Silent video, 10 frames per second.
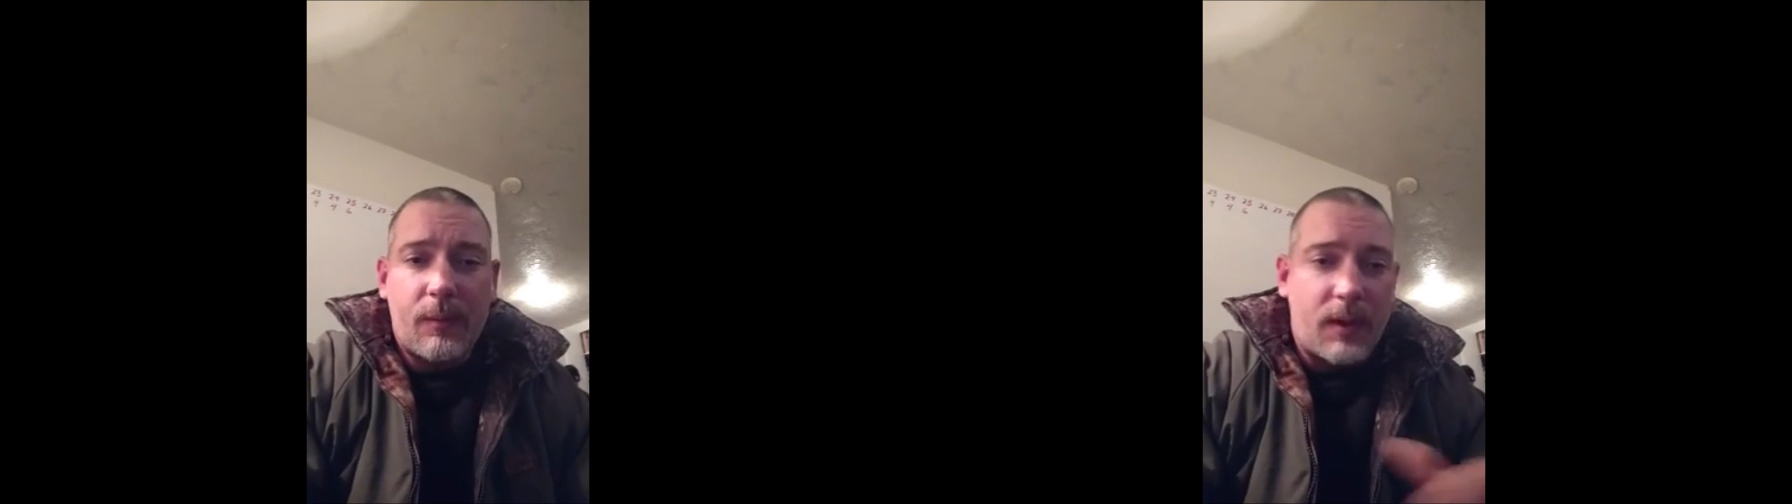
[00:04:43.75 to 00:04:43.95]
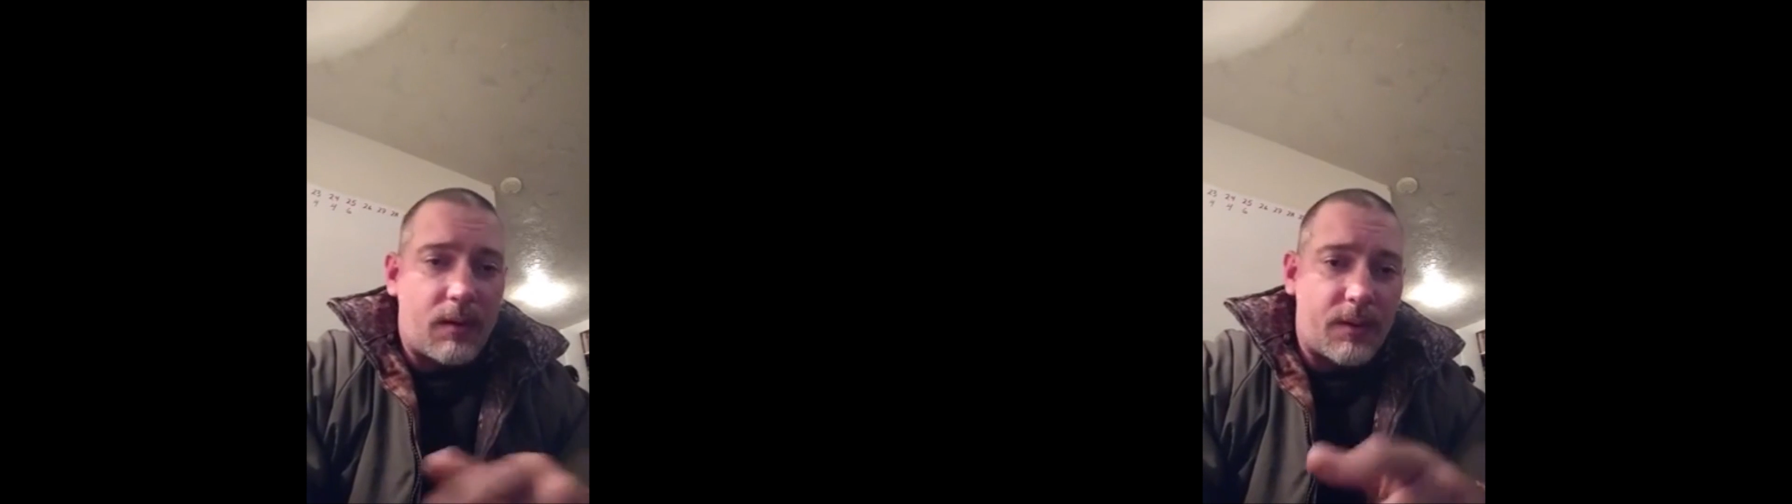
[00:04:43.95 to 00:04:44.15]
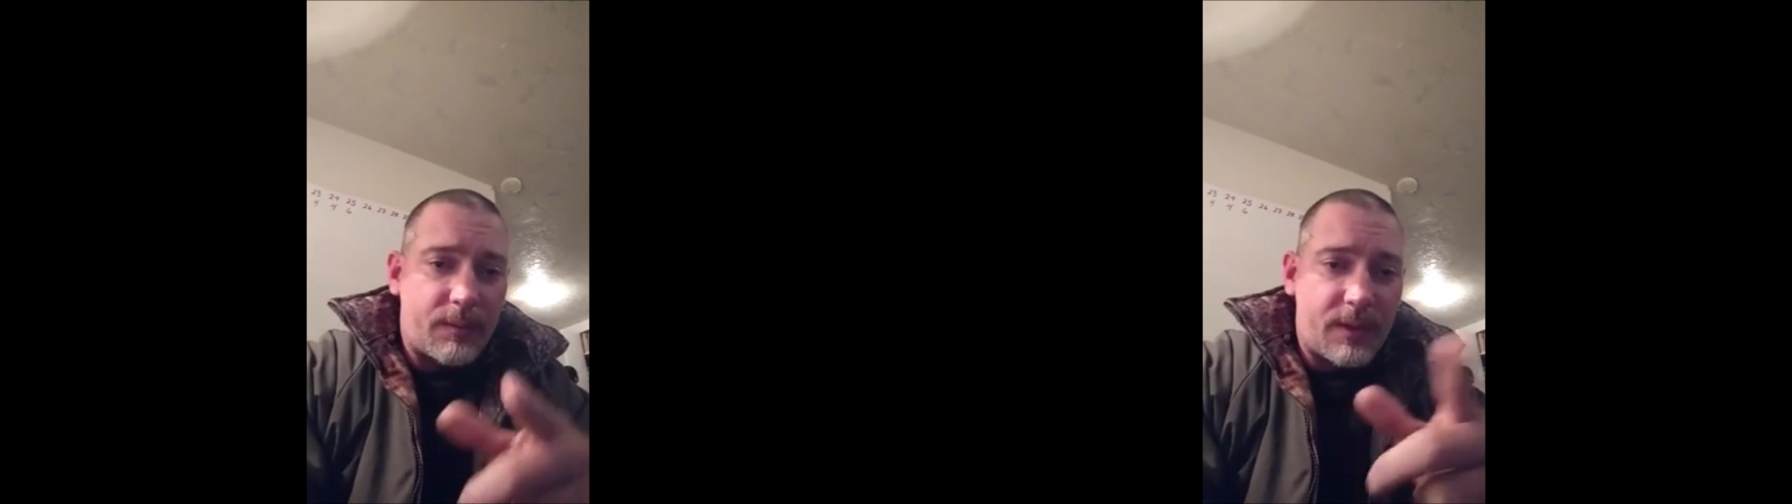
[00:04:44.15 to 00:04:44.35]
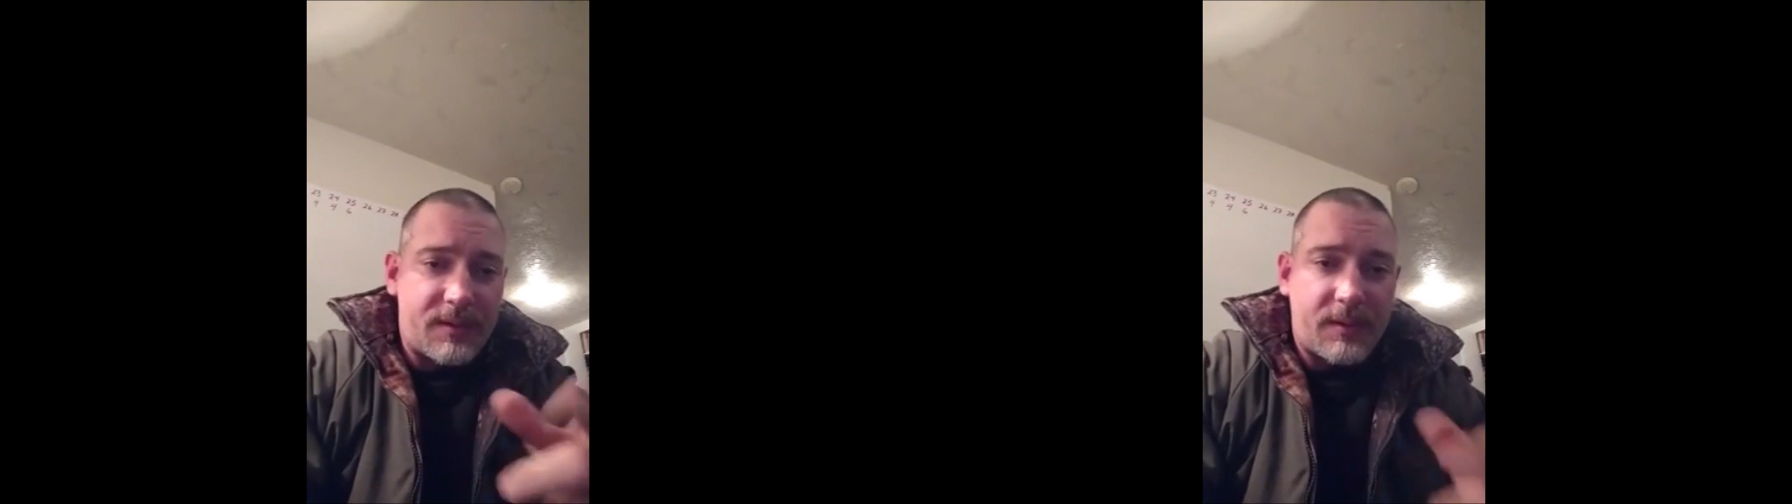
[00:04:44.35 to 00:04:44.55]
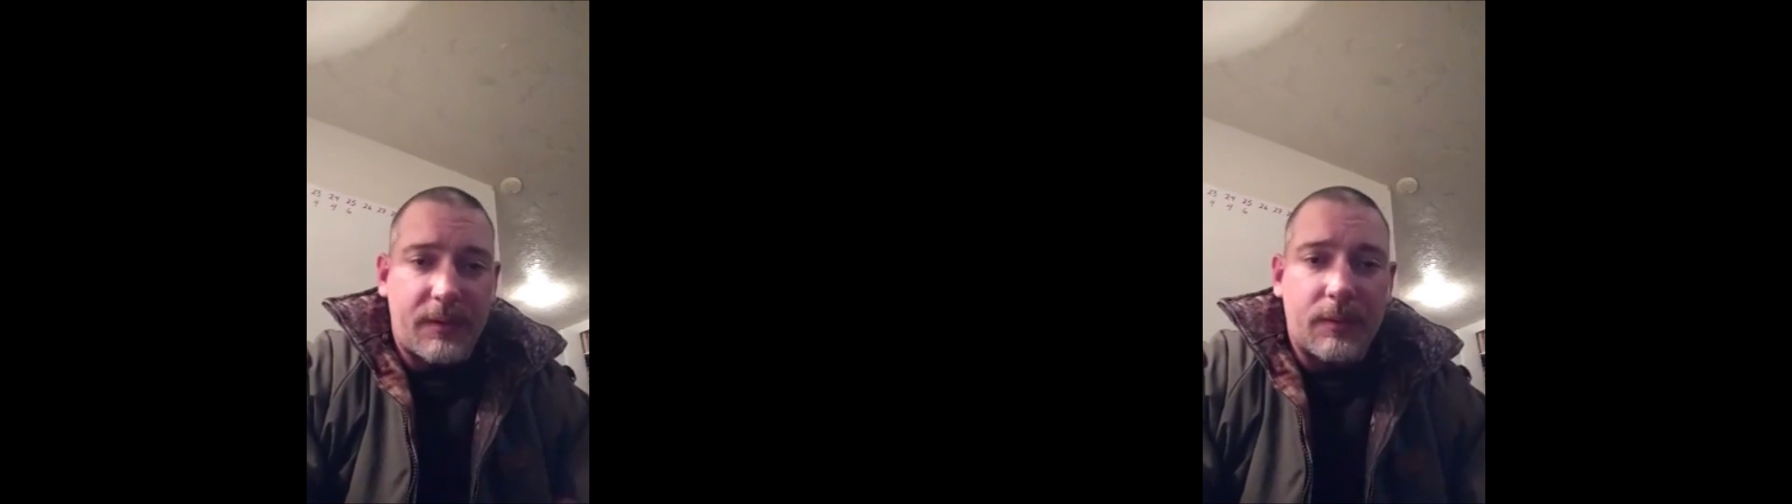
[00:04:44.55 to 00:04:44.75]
while all the rest of